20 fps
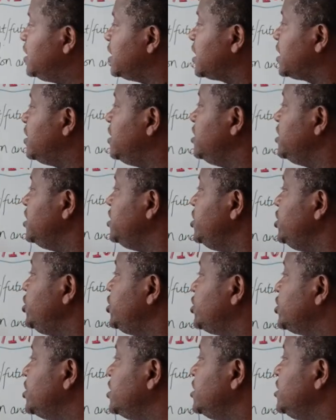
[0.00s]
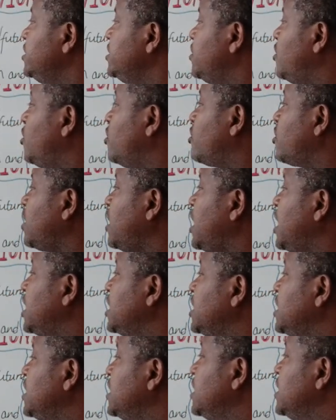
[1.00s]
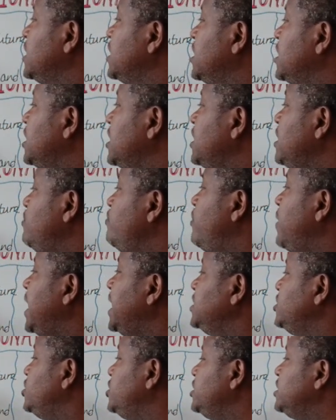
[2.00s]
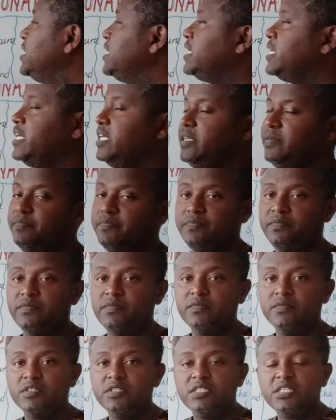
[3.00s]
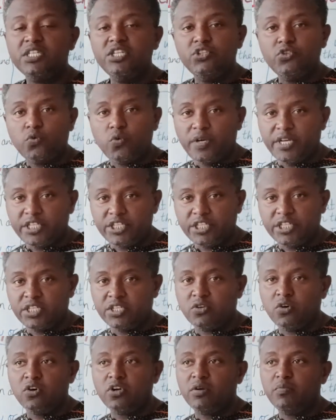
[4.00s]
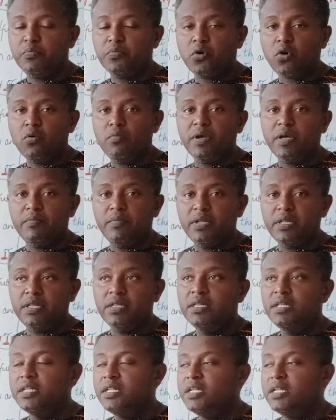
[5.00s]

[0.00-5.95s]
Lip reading: condition or an imaginary situation or a probable